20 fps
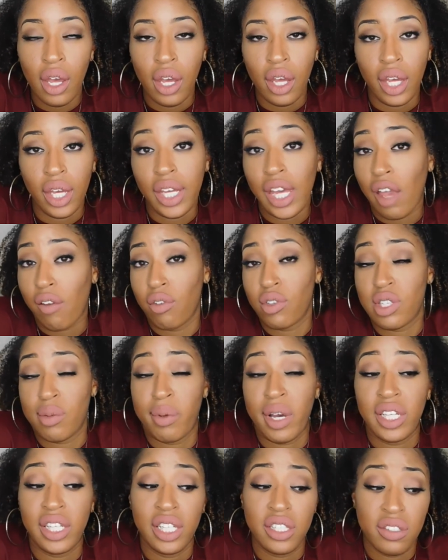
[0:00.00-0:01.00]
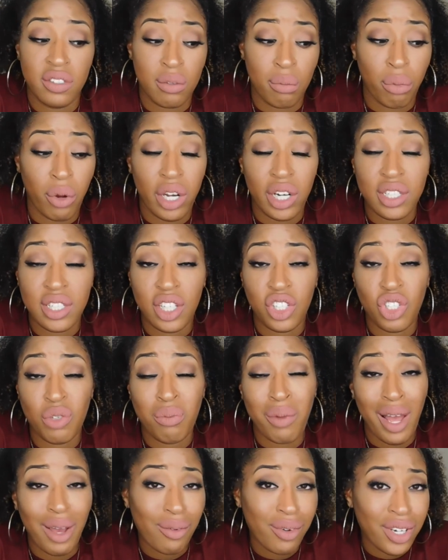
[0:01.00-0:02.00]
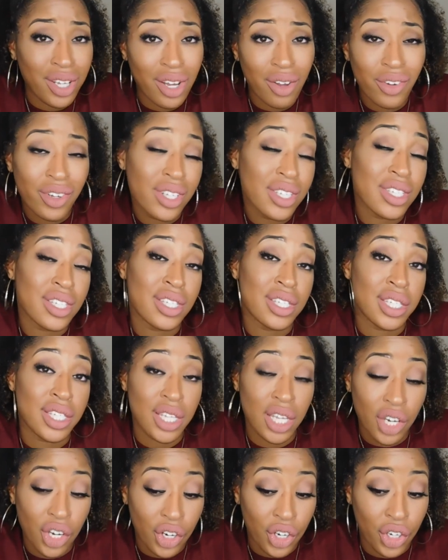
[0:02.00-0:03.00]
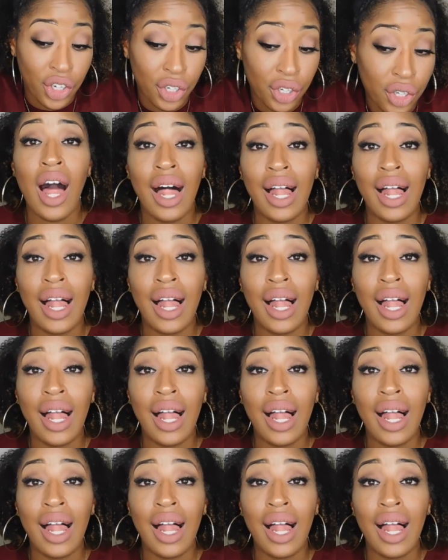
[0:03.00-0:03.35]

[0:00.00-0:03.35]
it gave you some ideas of some products that you might want to go consider.